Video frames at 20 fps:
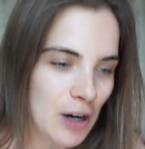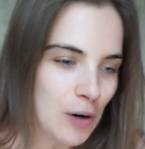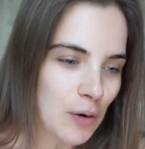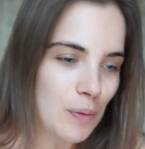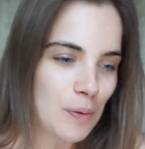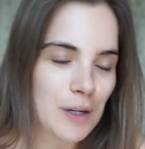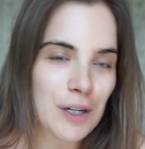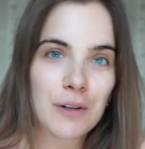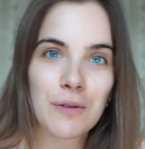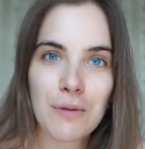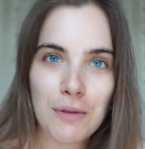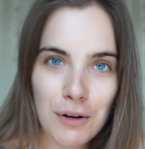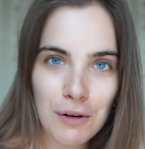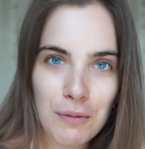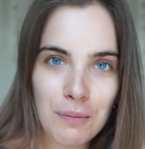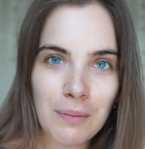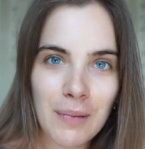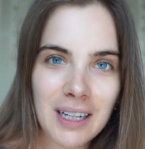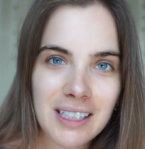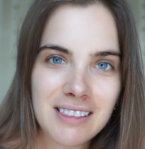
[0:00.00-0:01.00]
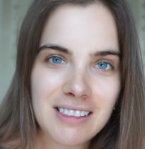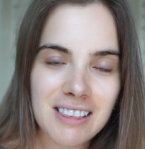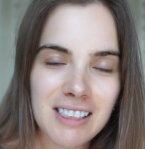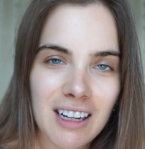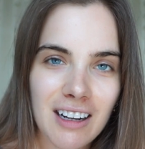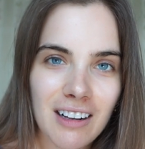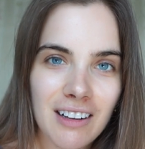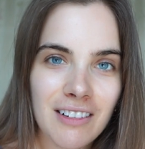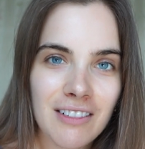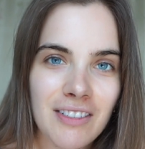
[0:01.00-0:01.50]
regroup
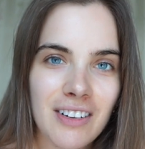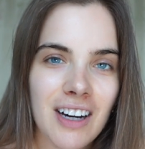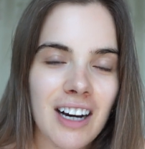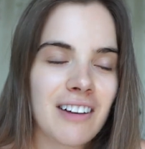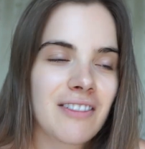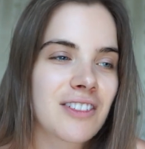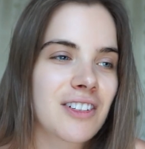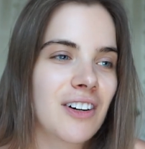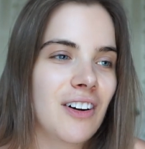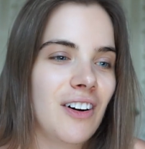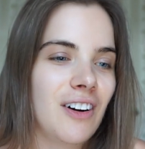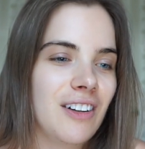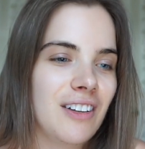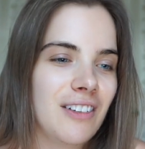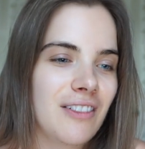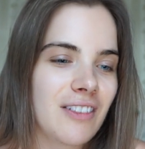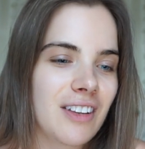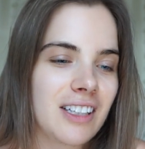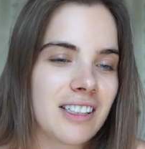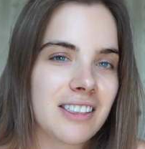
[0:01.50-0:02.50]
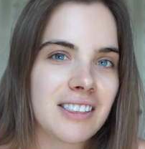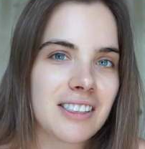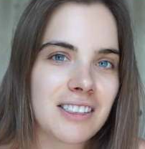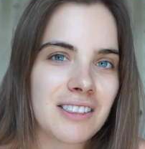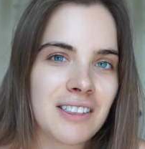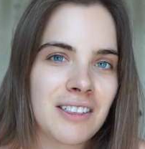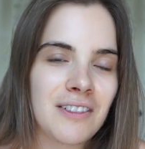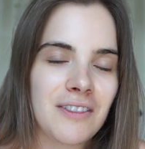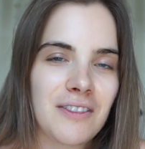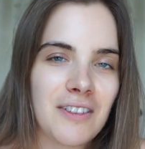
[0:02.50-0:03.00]
myself after all of
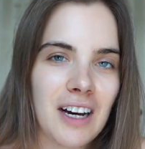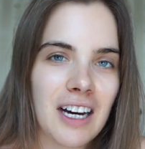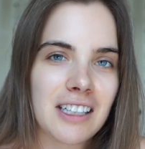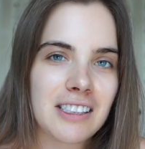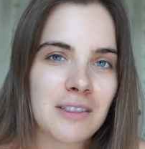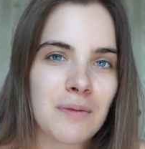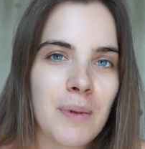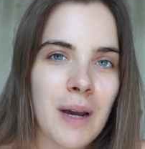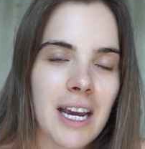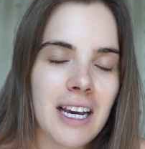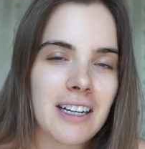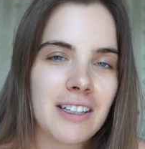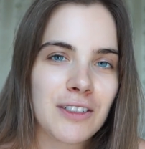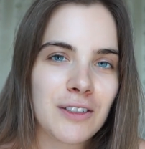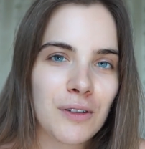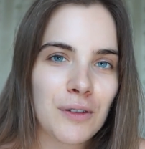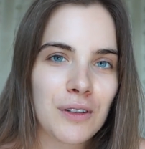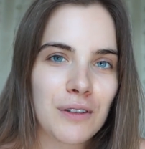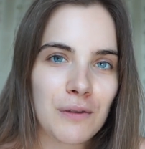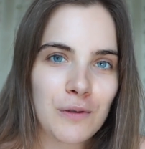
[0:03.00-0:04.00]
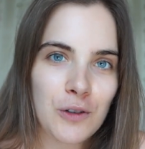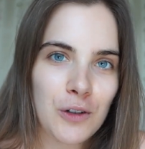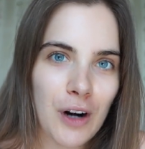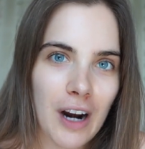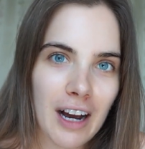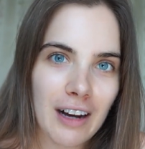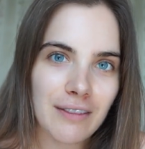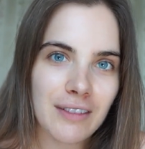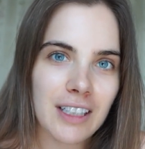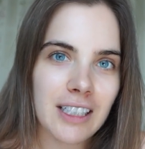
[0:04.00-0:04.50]
this fast-paced sort of
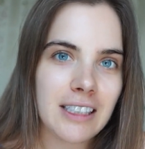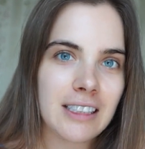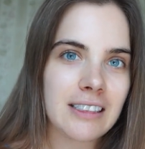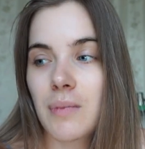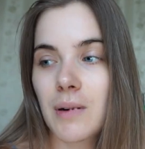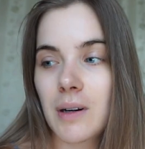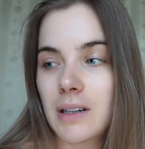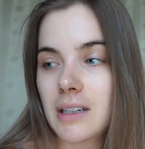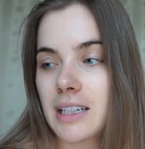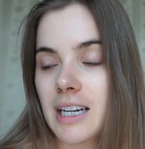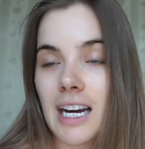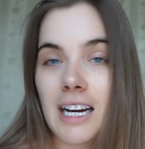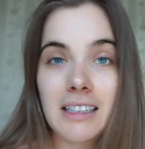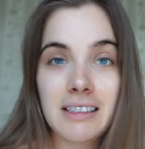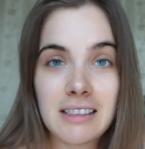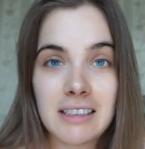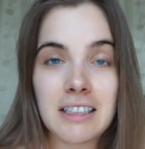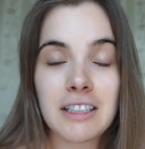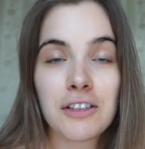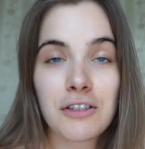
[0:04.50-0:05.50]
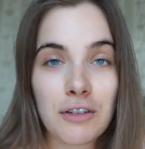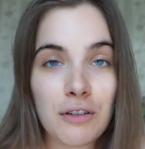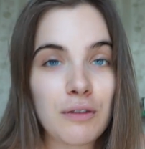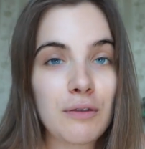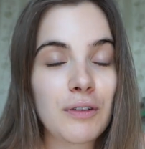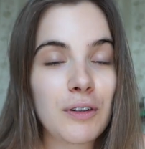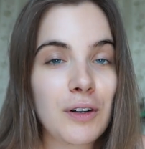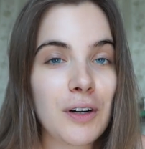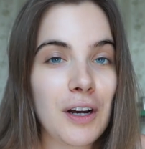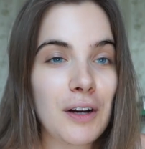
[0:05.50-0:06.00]
traveling. But as an
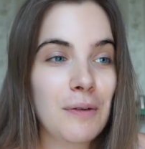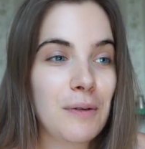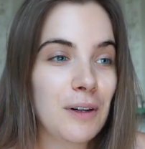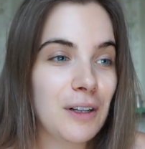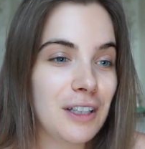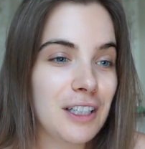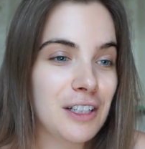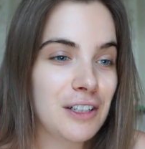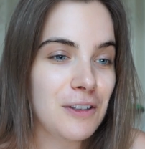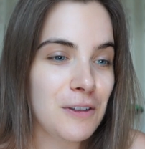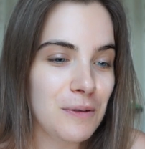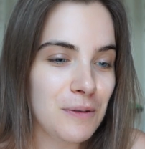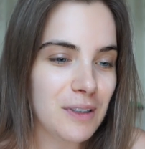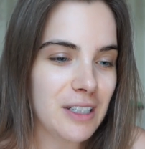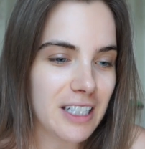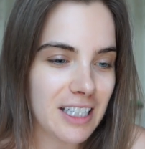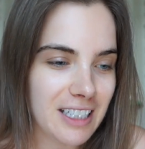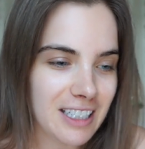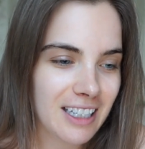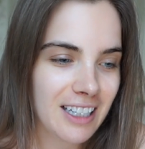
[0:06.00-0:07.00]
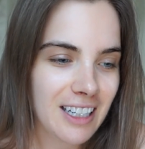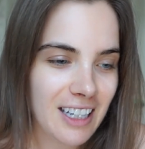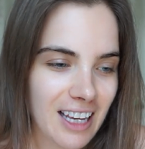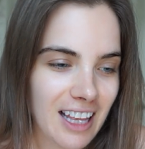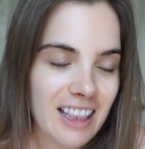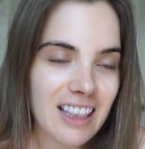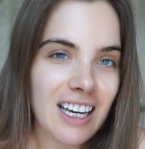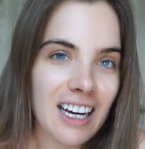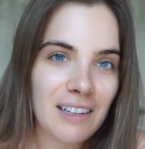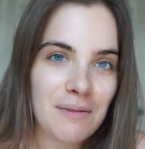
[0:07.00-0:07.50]
introvert, I really do need
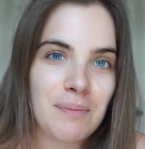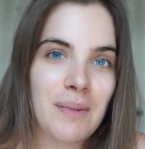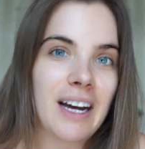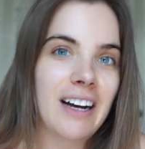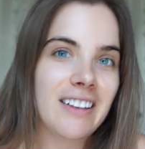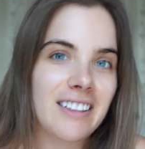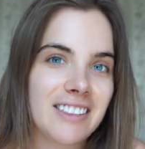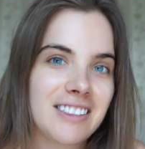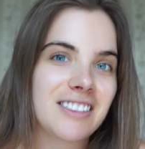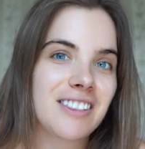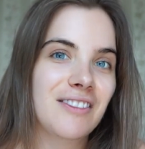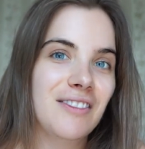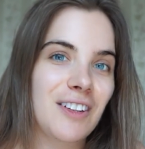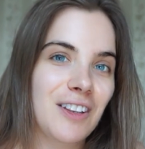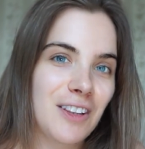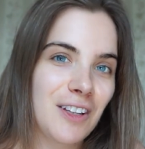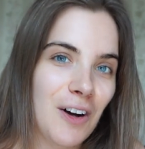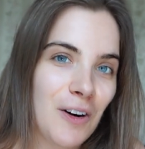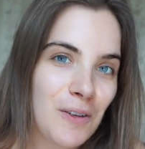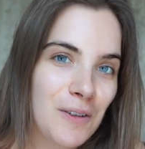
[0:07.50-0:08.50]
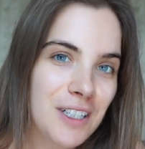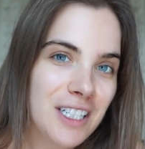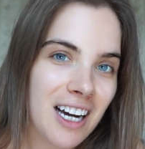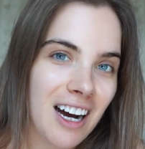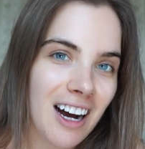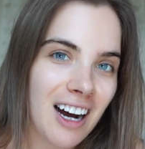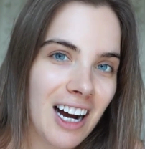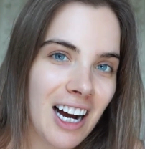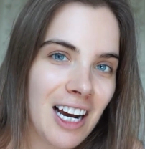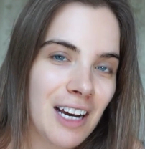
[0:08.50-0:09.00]
that balance of alone
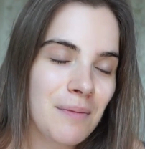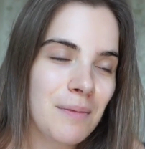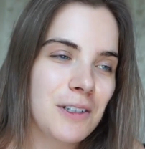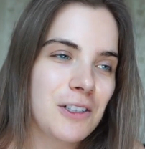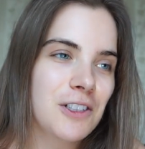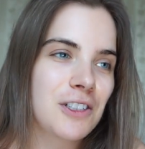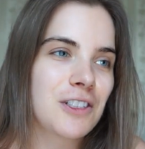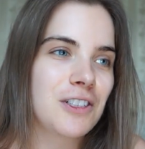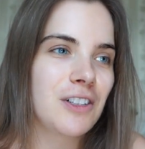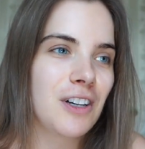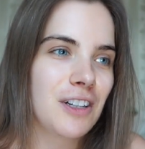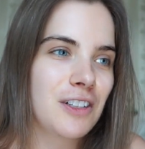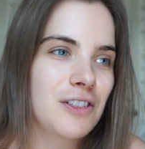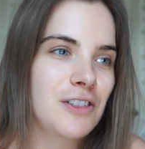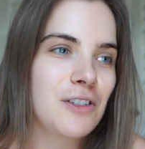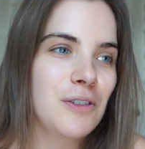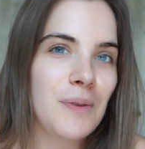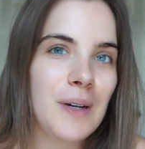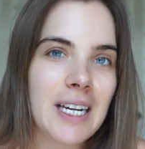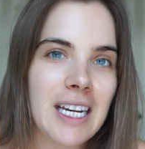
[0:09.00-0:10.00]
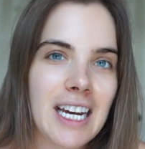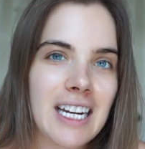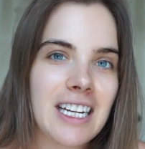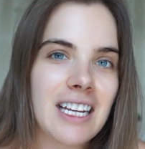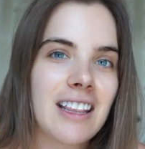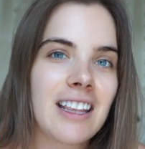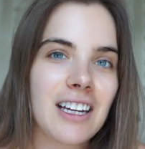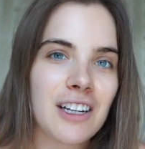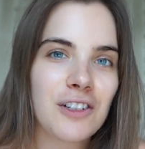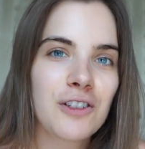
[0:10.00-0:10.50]
time and just not doing
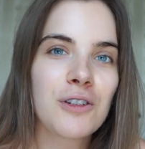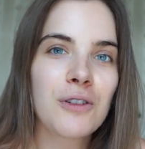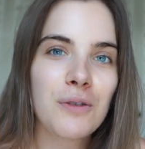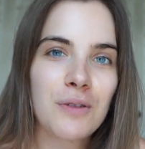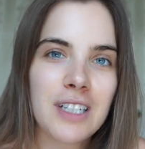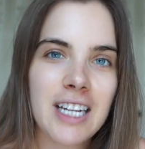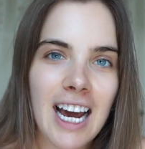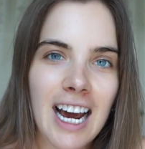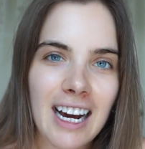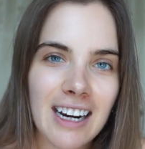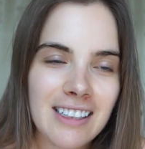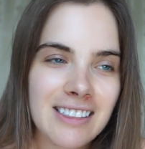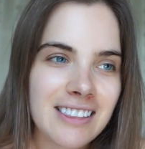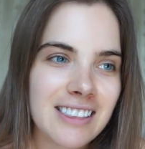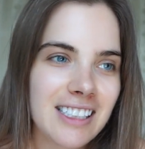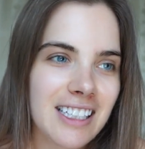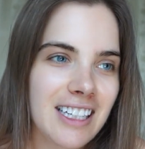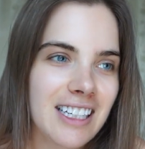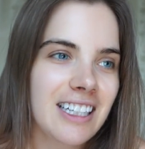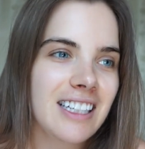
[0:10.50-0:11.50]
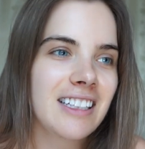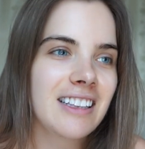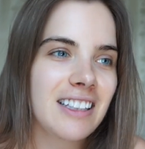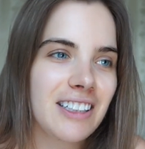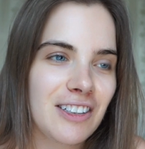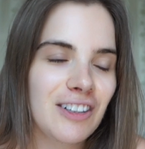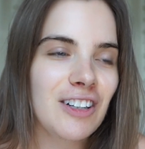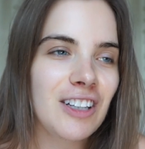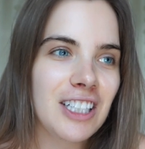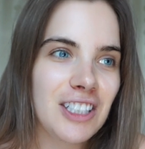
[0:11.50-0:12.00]
anything too taxing,
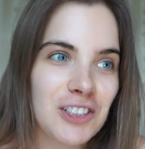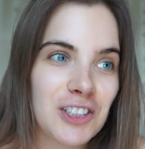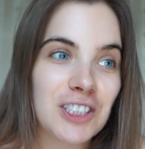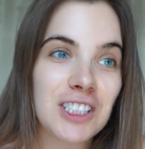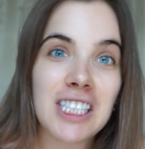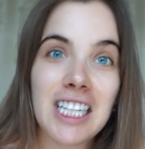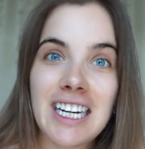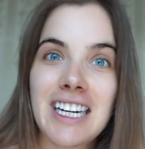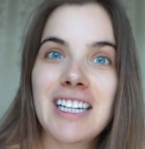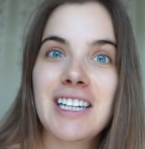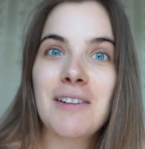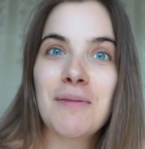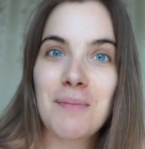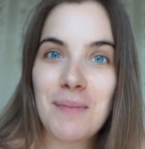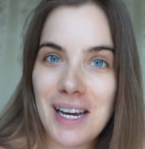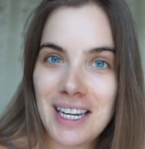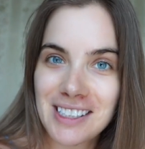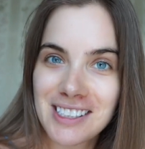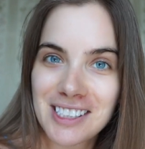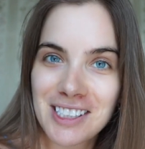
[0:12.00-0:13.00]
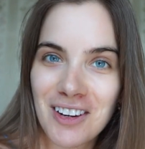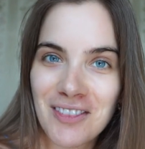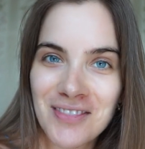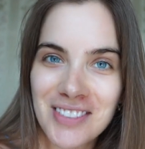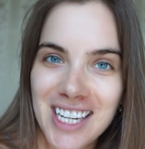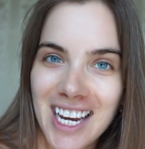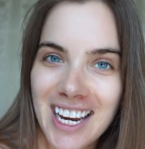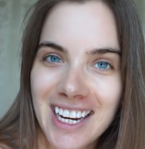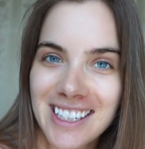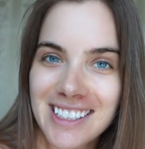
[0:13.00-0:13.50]
literally just laying in bed some
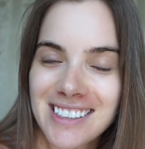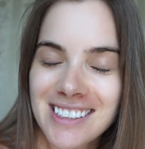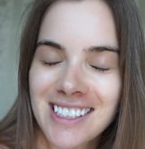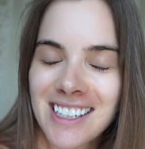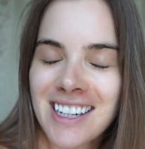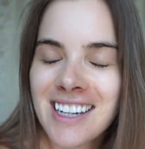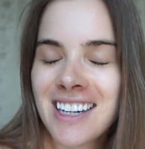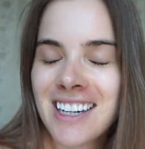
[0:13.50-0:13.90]
days.